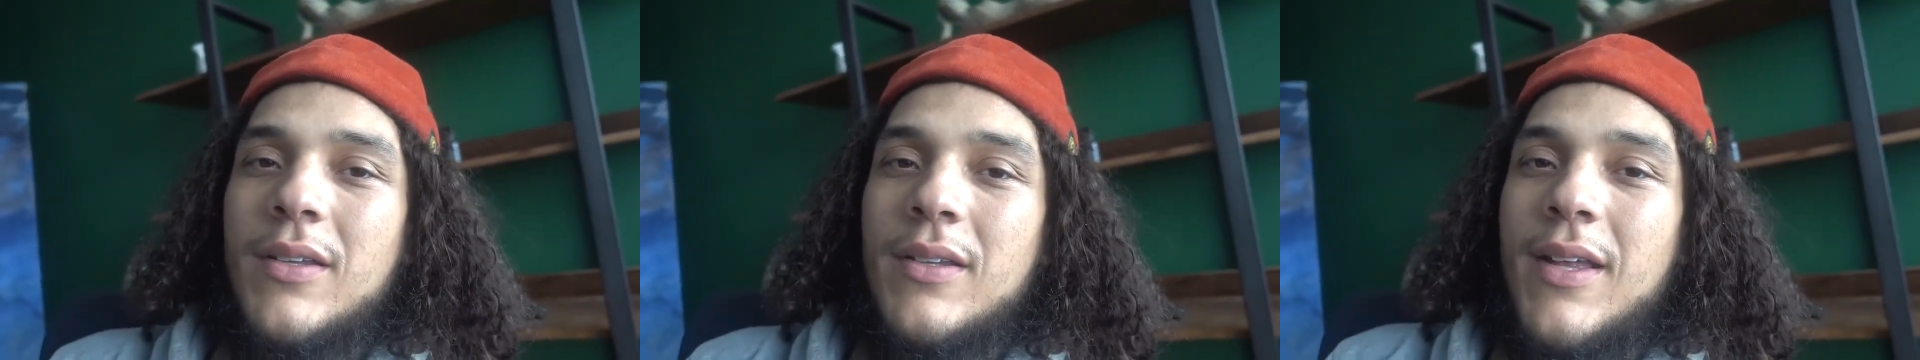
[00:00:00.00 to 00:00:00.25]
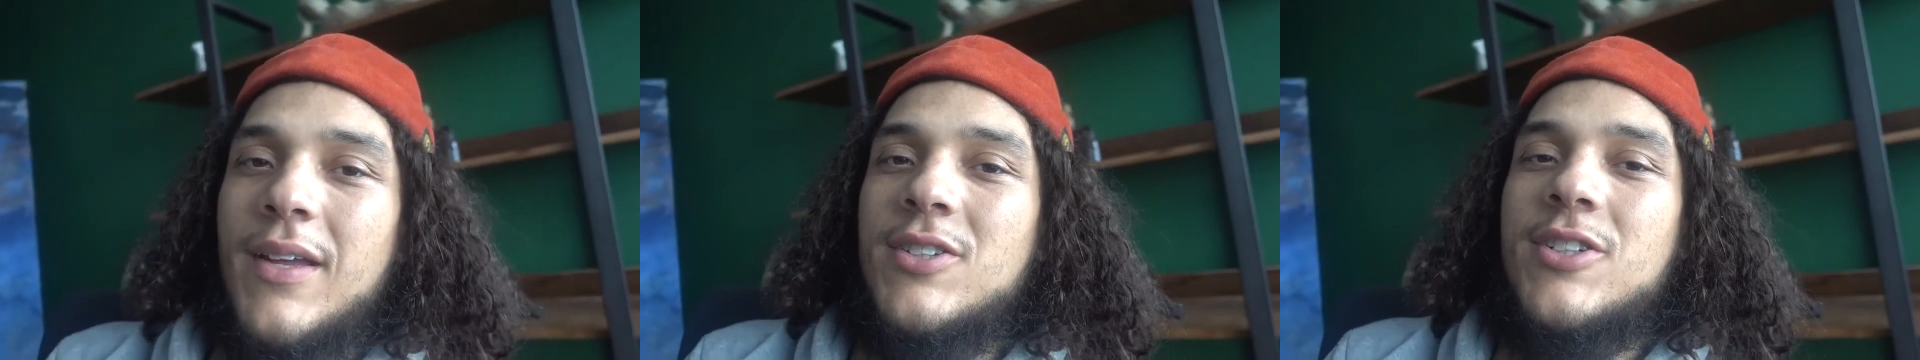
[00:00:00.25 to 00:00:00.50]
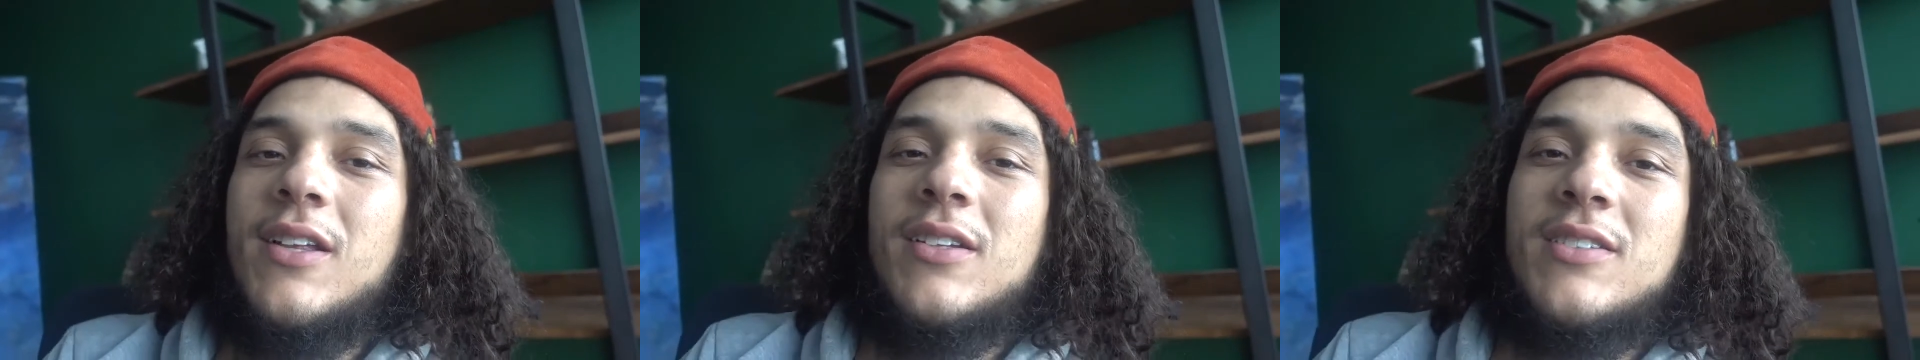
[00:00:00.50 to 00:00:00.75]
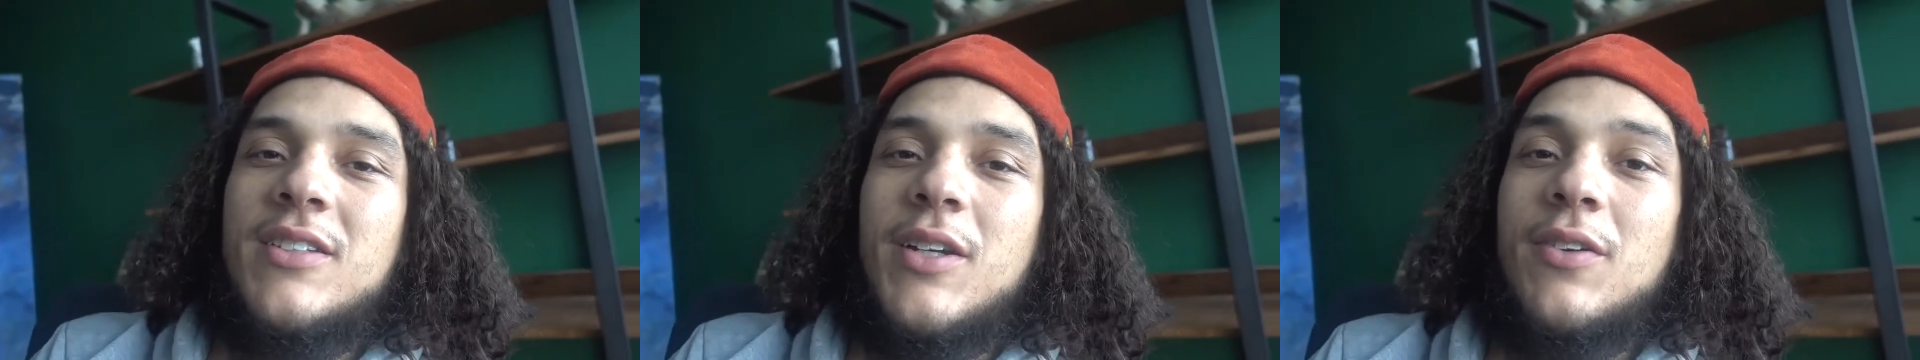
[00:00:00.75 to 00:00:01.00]
that
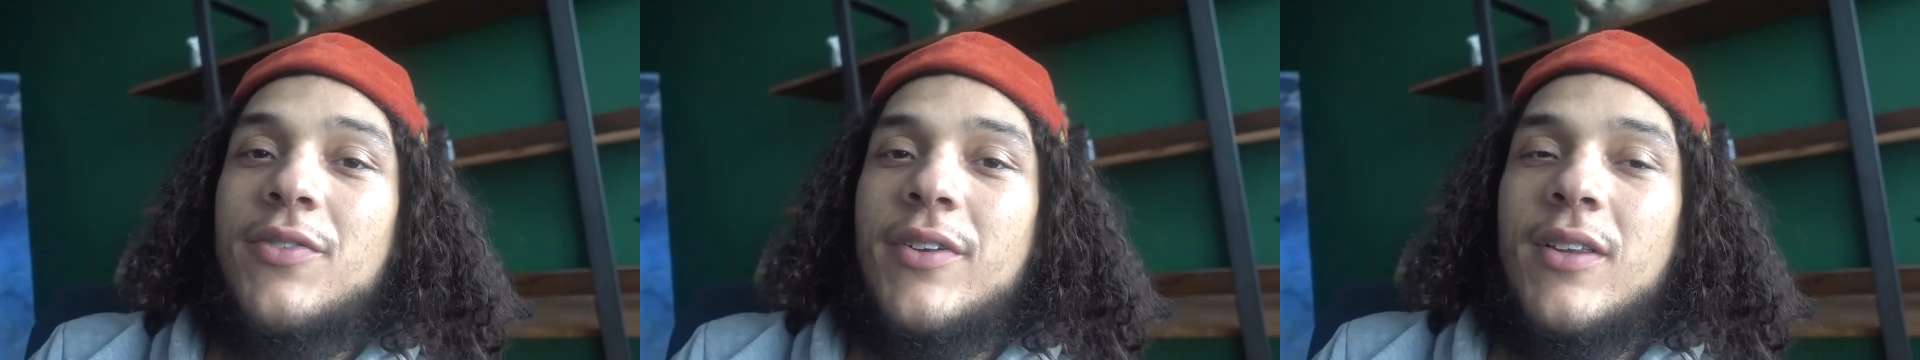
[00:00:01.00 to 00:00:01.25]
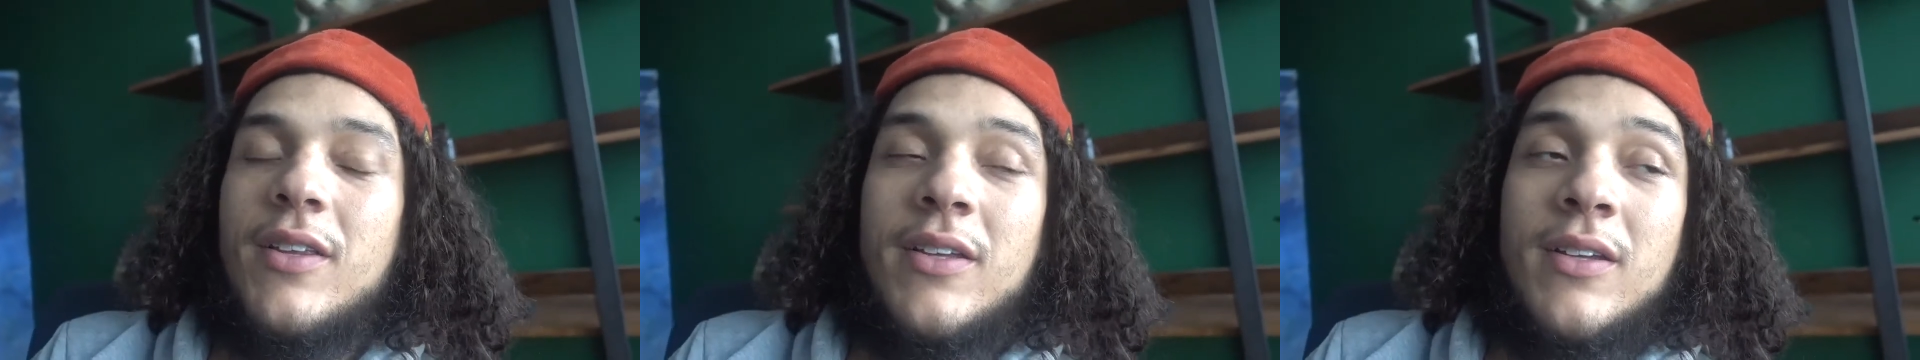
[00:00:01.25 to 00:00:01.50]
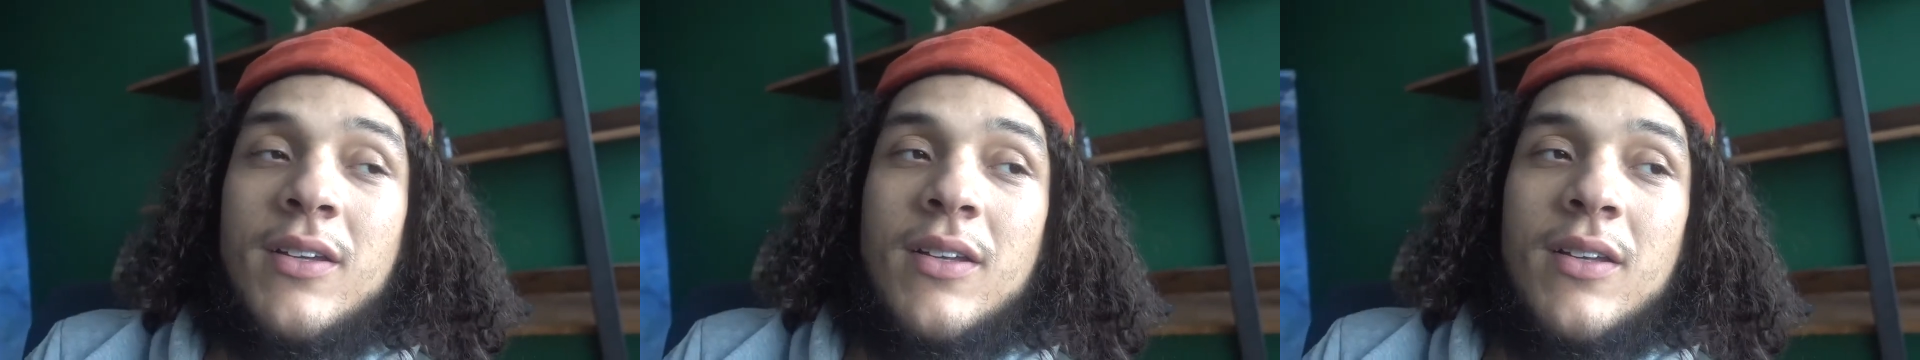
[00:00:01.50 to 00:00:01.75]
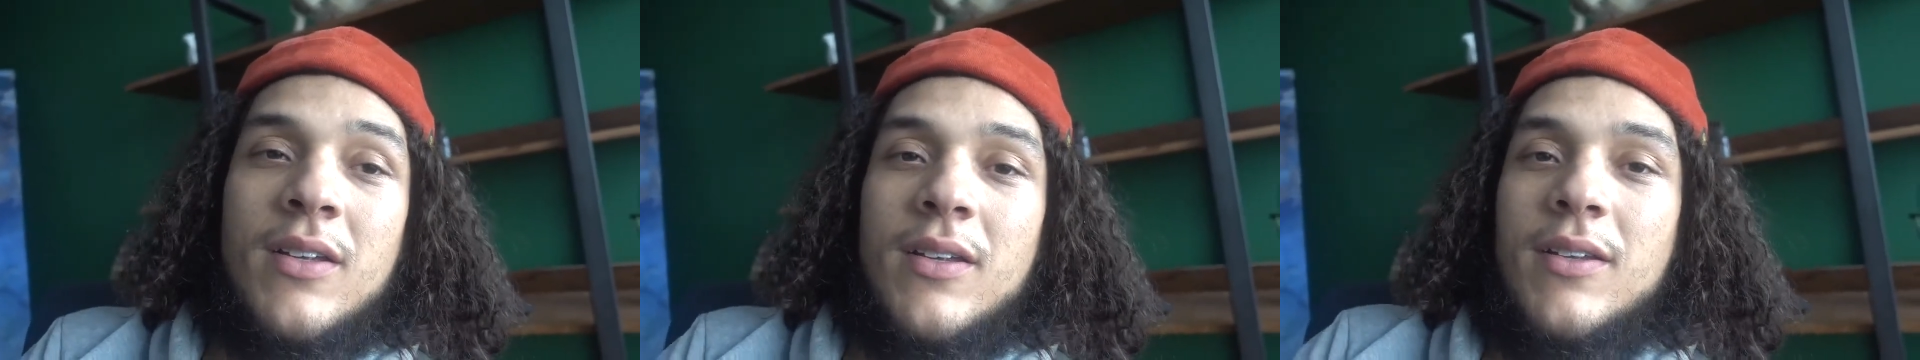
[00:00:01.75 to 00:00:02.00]
jealousy you're feeling,
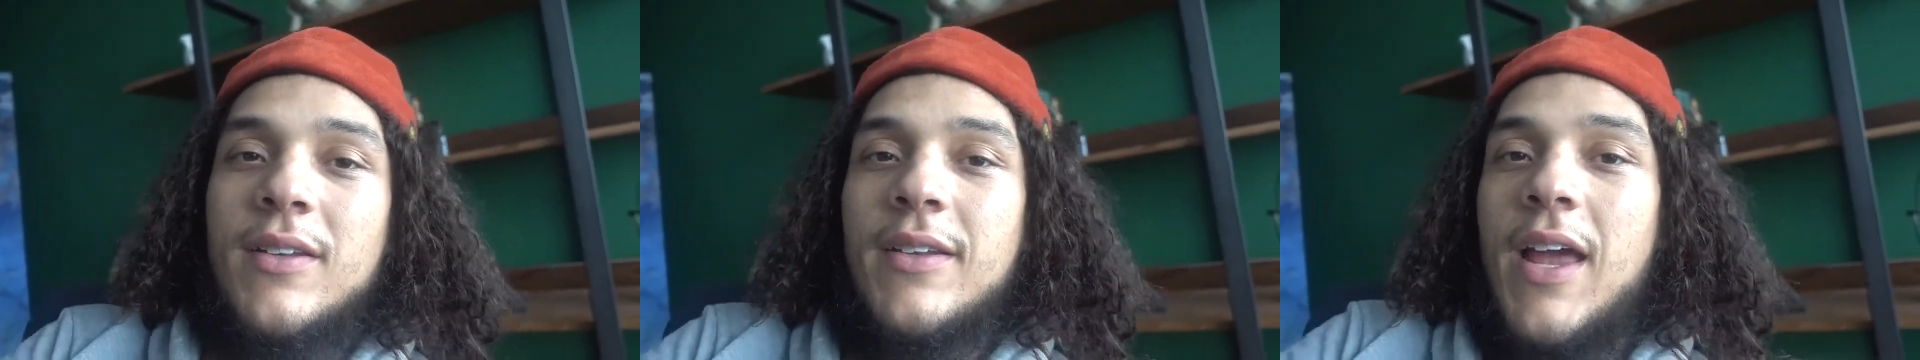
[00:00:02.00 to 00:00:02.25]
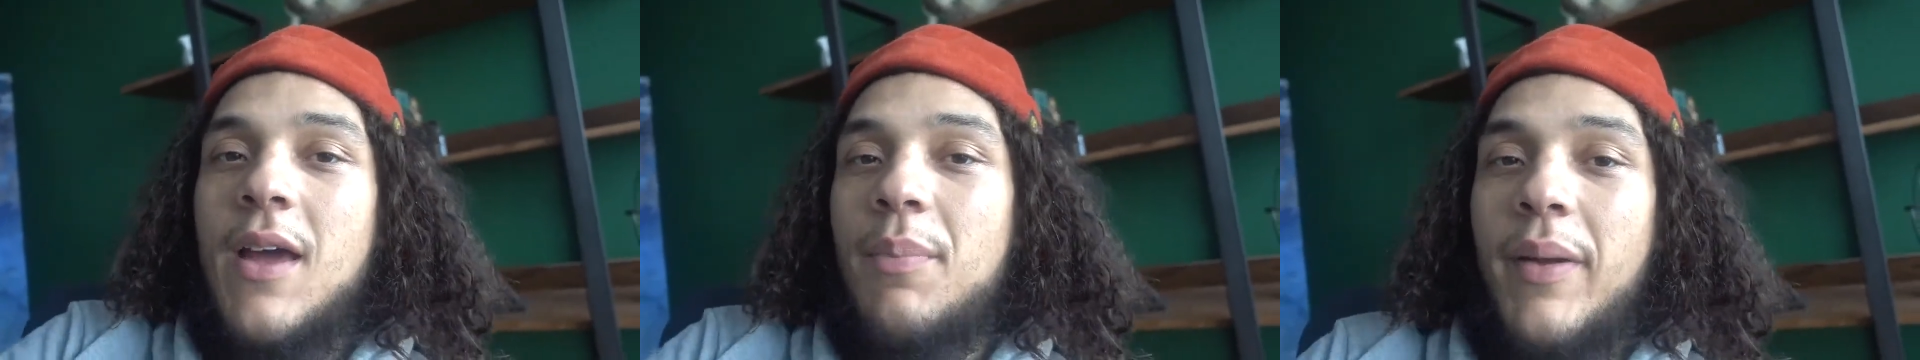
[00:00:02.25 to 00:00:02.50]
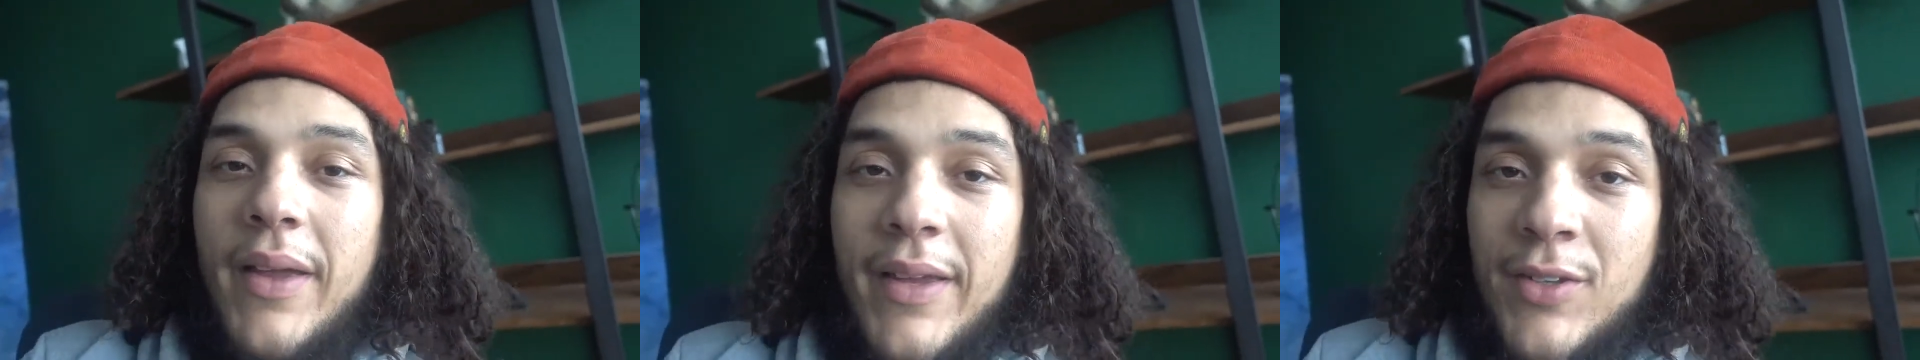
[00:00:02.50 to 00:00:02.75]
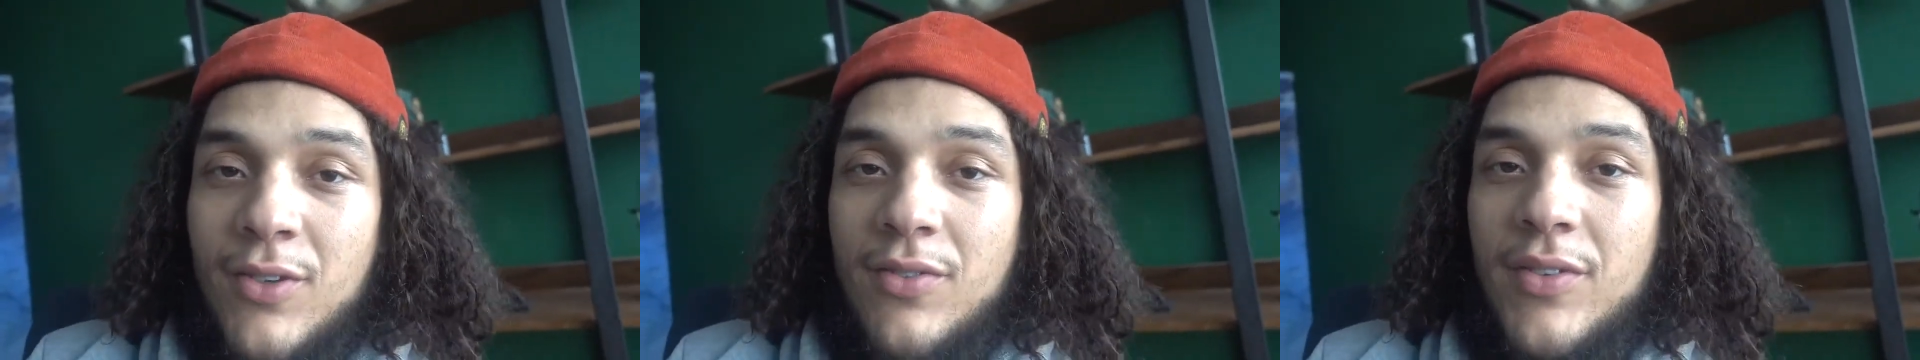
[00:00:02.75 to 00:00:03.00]
that
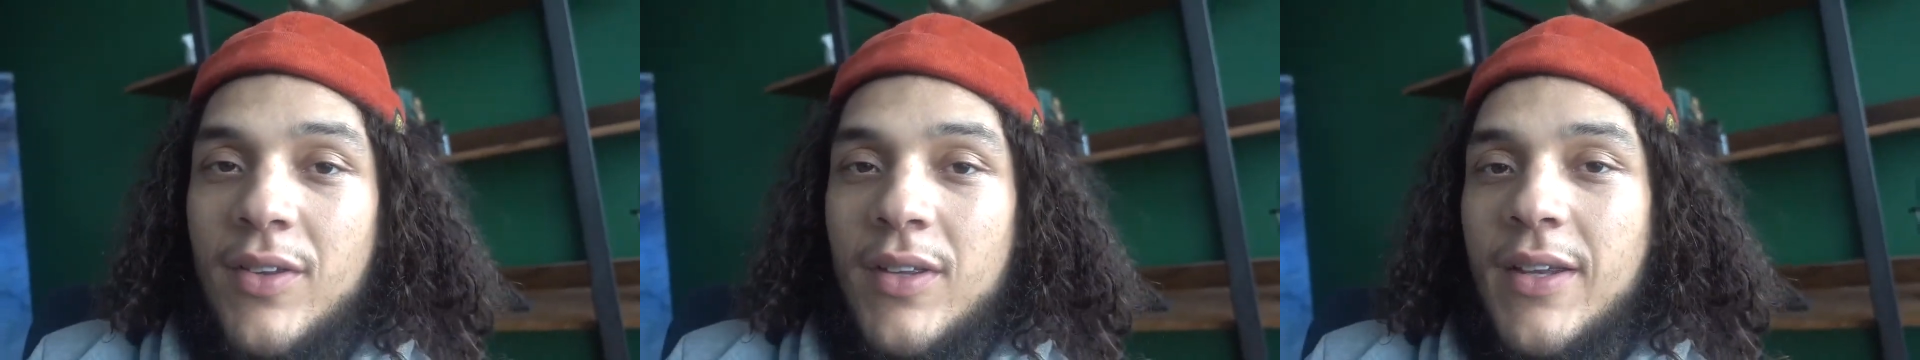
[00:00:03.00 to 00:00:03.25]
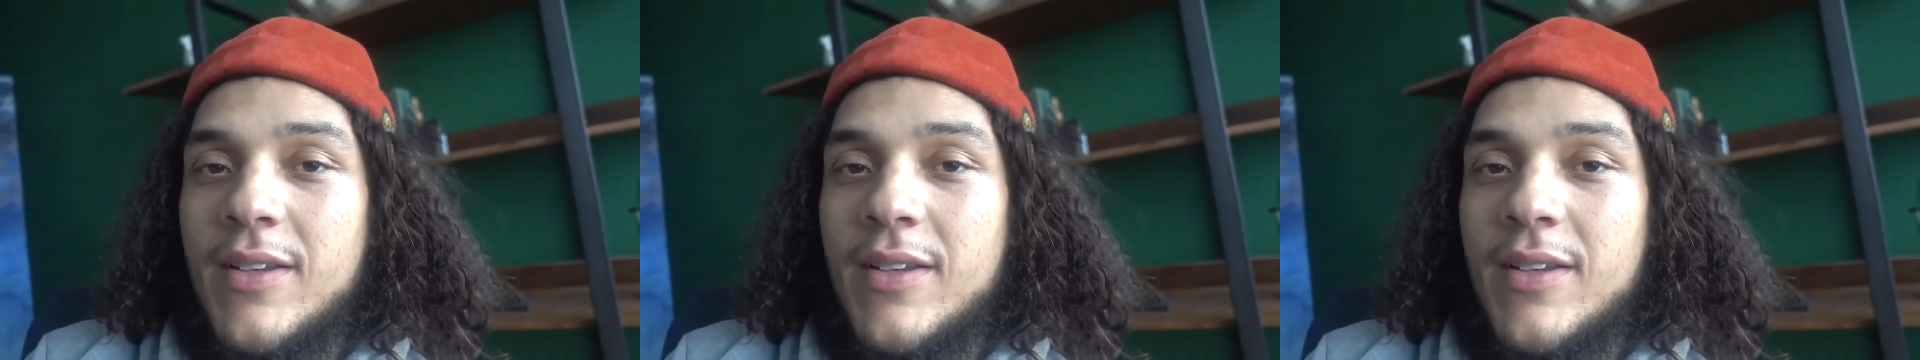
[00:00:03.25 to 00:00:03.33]
pain you're feeling,